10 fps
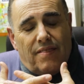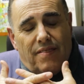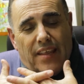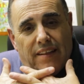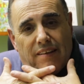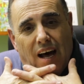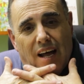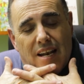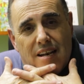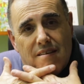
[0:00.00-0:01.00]
that I
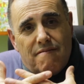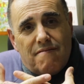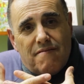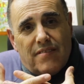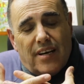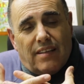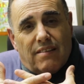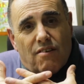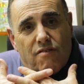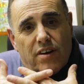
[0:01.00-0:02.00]
live in
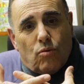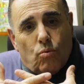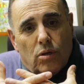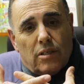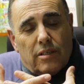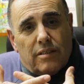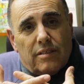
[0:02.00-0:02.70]
the real world,